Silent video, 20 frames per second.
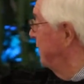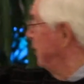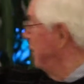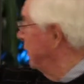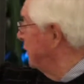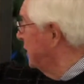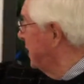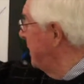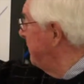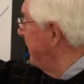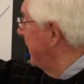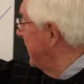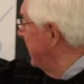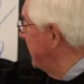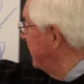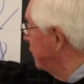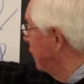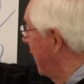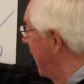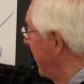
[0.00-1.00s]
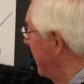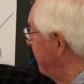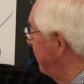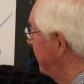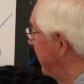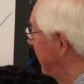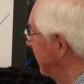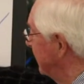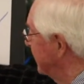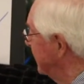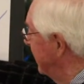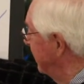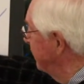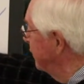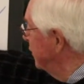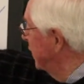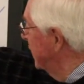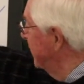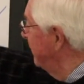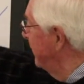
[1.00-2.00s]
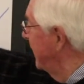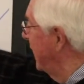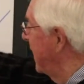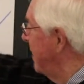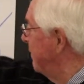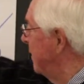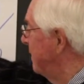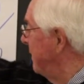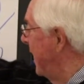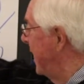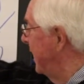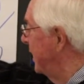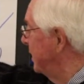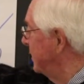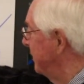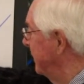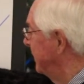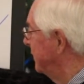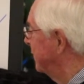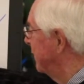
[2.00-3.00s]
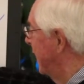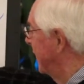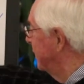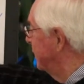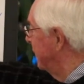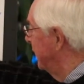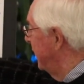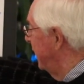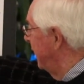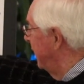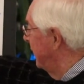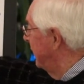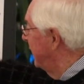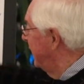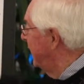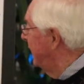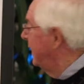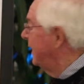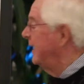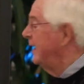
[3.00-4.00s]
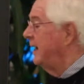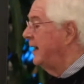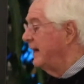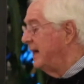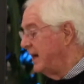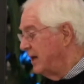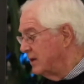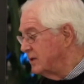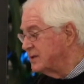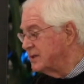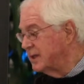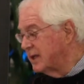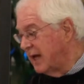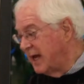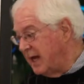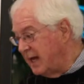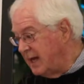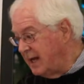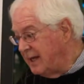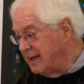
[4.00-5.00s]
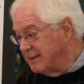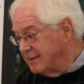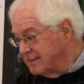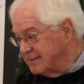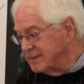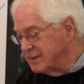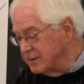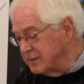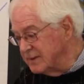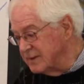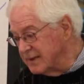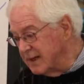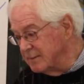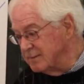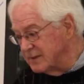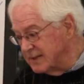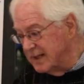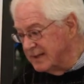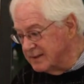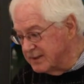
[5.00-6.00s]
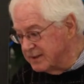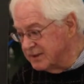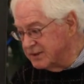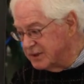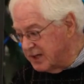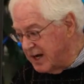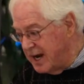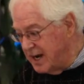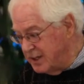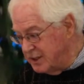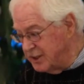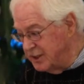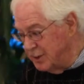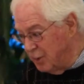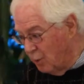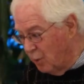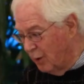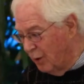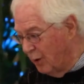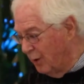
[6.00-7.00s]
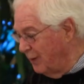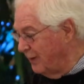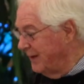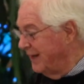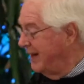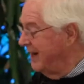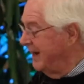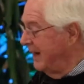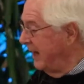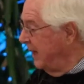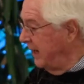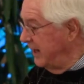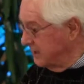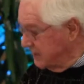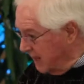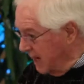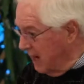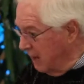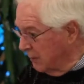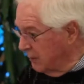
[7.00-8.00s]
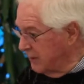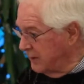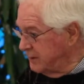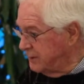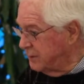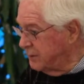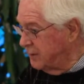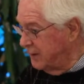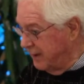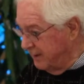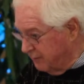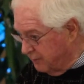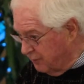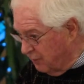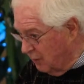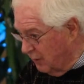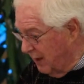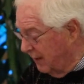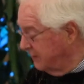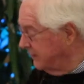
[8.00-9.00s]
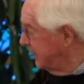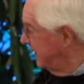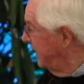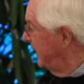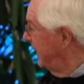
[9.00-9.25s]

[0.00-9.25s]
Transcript: you typically try and build some sort of a labor management structure here. And here's the key to, in some senses, changing the world, and it's counterintuitive for us.